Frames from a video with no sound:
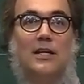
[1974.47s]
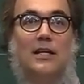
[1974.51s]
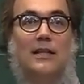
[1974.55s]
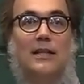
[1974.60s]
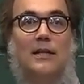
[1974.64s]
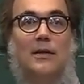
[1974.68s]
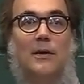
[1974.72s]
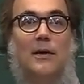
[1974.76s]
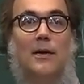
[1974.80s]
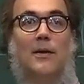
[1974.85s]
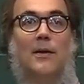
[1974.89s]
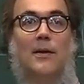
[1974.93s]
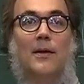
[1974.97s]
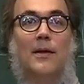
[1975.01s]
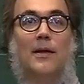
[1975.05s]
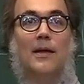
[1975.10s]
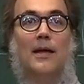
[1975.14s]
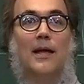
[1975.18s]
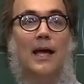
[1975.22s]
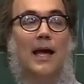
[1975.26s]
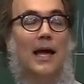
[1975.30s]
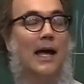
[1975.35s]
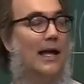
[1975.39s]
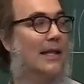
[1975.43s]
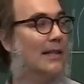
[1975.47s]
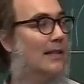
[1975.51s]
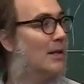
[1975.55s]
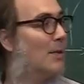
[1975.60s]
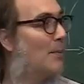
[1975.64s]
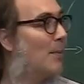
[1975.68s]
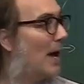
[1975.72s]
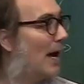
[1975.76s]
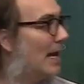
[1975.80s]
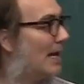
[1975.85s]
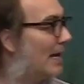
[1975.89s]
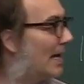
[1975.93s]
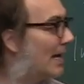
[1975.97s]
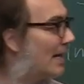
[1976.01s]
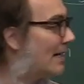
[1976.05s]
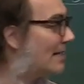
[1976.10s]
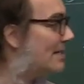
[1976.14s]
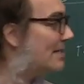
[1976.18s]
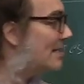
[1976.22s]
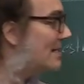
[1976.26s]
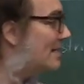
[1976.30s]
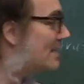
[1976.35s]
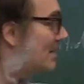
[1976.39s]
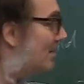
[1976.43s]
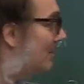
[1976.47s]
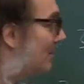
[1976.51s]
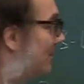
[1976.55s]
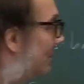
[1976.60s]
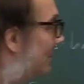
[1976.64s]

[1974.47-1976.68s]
at the y-axis.